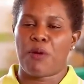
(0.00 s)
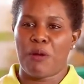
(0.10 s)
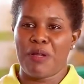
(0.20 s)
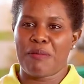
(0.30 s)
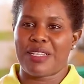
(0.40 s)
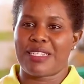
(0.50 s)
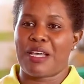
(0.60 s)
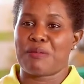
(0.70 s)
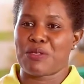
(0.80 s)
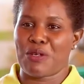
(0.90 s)
The problem that
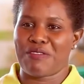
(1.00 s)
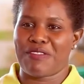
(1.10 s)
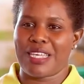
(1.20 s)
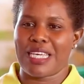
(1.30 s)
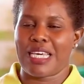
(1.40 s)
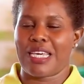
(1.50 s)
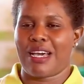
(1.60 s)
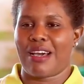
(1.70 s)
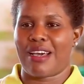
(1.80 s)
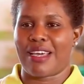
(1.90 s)
I am solving
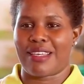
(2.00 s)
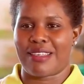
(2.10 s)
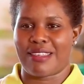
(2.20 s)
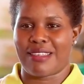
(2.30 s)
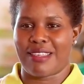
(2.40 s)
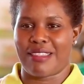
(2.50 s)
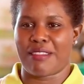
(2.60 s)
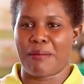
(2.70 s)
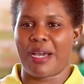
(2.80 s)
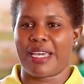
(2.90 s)

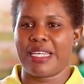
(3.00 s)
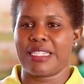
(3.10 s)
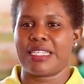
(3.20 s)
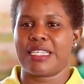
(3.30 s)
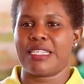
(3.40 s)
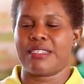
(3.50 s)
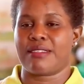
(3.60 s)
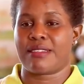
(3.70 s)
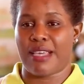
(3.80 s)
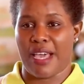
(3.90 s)
in the market
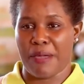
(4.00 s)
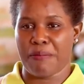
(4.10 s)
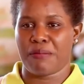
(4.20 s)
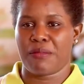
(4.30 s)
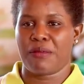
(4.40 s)
is time,